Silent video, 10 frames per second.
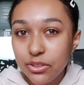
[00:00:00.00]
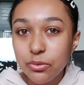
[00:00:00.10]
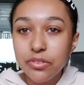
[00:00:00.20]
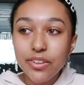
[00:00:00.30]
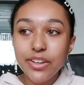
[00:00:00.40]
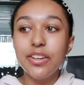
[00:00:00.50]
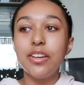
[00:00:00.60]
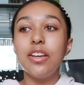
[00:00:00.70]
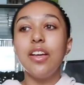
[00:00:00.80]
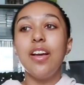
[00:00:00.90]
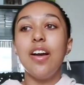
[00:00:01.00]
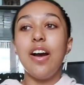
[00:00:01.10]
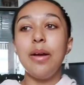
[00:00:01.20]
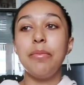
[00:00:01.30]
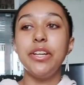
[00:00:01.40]
sort of like,
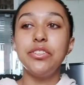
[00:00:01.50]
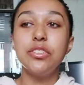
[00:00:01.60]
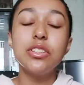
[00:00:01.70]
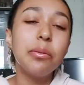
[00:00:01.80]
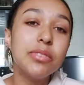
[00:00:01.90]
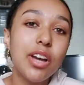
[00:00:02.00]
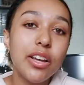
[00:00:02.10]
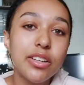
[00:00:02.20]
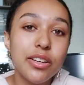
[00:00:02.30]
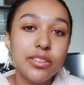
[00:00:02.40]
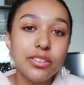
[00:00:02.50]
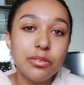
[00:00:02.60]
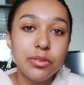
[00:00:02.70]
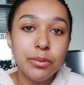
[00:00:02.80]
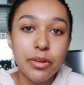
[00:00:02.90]
I might do some tie-dye and
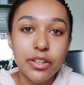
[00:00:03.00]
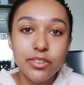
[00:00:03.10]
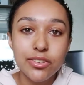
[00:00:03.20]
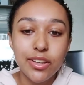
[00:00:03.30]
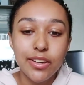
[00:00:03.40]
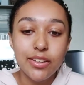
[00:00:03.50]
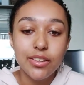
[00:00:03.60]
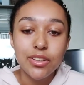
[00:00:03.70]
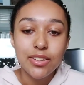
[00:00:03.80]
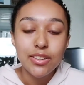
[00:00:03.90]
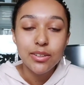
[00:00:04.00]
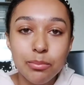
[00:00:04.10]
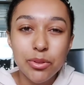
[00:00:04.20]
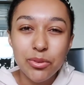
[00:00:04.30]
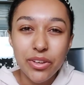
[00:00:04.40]
some I might just like
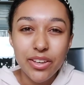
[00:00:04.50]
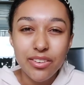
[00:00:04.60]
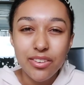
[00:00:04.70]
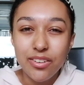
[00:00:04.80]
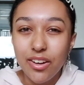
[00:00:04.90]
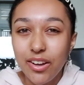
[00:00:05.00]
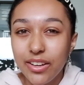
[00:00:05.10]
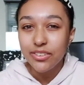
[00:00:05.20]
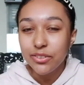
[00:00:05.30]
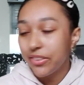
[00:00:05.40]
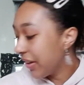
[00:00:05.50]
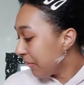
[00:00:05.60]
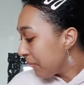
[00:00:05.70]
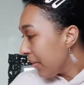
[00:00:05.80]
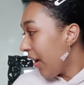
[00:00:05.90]
plonk in the dye sort of thing.